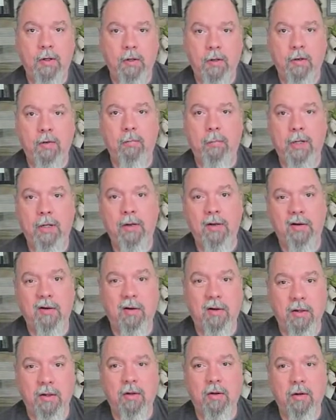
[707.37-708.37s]
and you can make
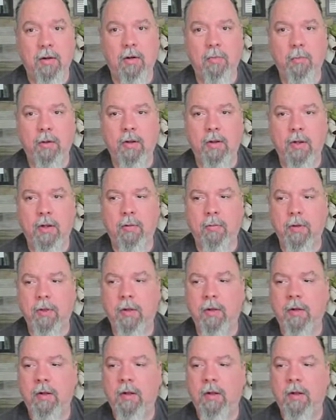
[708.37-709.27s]
like a lot of money that way.